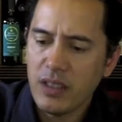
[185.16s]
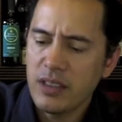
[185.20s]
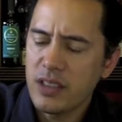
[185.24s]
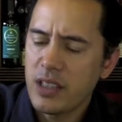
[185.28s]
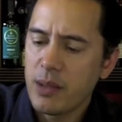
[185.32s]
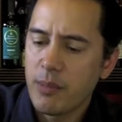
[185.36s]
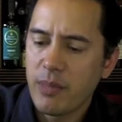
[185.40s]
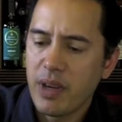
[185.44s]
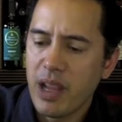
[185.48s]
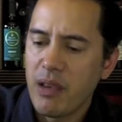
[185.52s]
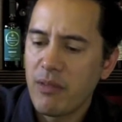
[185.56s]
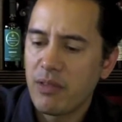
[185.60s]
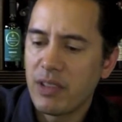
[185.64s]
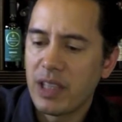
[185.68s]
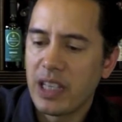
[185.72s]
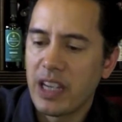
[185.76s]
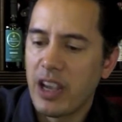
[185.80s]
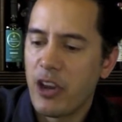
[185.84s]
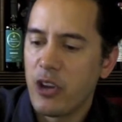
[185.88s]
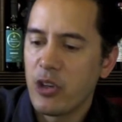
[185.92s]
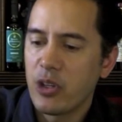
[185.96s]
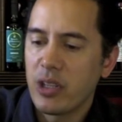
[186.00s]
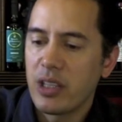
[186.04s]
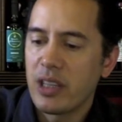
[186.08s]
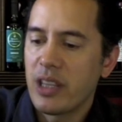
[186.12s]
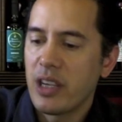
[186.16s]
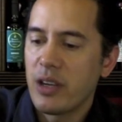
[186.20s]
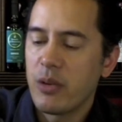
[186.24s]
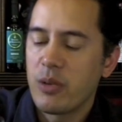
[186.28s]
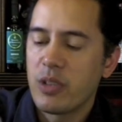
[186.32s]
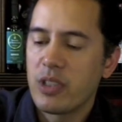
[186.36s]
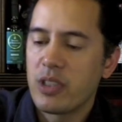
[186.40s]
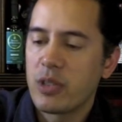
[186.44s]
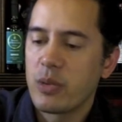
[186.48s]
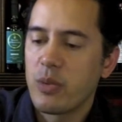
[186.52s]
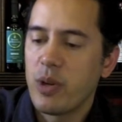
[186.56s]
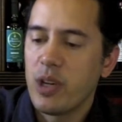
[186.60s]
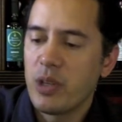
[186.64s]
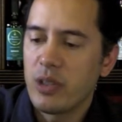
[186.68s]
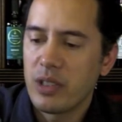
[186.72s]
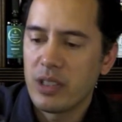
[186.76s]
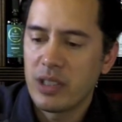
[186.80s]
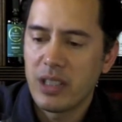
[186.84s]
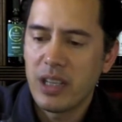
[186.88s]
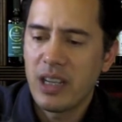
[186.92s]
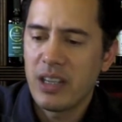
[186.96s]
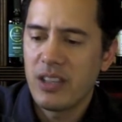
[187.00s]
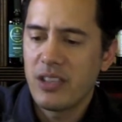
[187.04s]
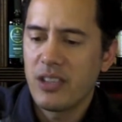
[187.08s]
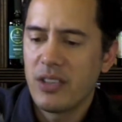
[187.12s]
Some lovely oak there as well, a
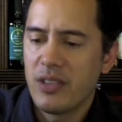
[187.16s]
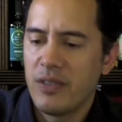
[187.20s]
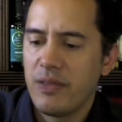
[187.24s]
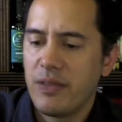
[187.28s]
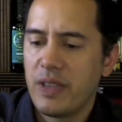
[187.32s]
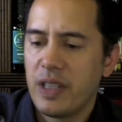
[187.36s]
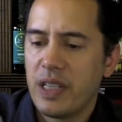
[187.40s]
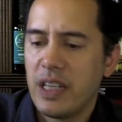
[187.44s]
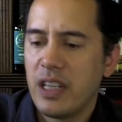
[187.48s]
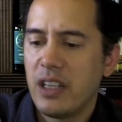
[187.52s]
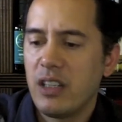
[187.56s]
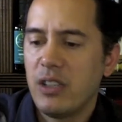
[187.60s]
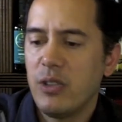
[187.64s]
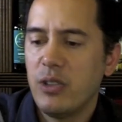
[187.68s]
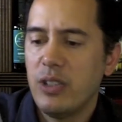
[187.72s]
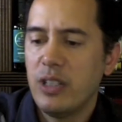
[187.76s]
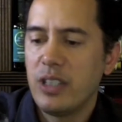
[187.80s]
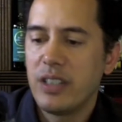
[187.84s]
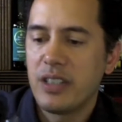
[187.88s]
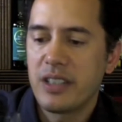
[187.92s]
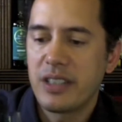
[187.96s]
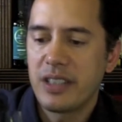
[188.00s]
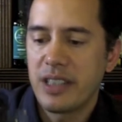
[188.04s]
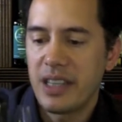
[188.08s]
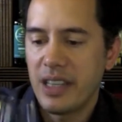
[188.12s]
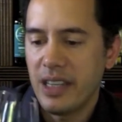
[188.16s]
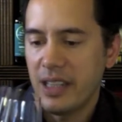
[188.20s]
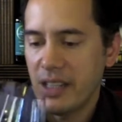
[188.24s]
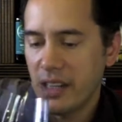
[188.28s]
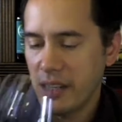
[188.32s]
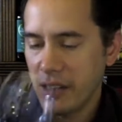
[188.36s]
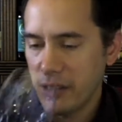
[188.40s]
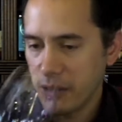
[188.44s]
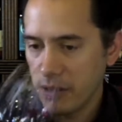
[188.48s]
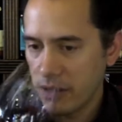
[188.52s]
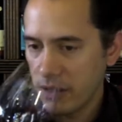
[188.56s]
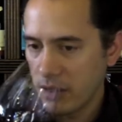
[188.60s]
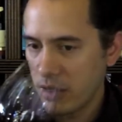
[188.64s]
touch of vanilla and cedar.